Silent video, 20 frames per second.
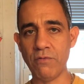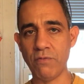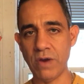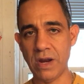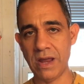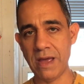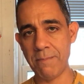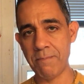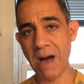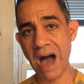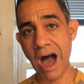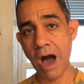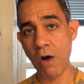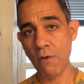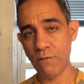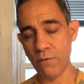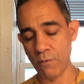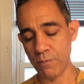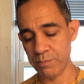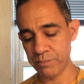really
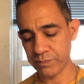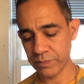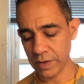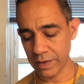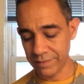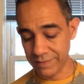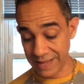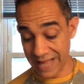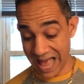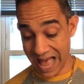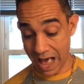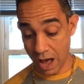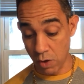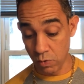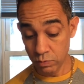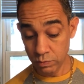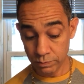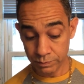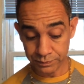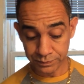powerful. Now,